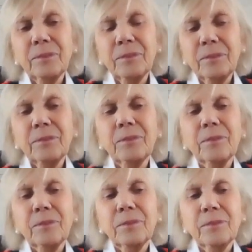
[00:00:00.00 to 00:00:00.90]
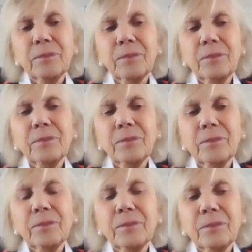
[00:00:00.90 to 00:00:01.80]

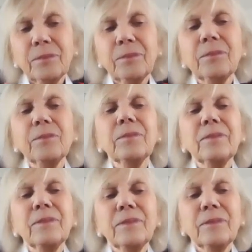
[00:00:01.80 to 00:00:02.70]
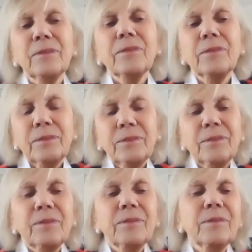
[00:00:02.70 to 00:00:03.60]

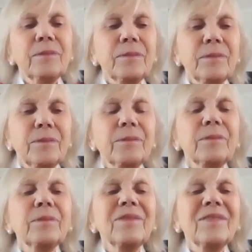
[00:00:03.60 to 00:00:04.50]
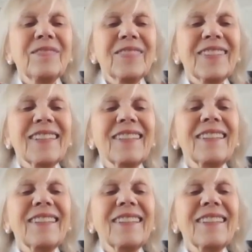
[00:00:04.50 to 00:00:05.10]
No words are spoken by the person on screen.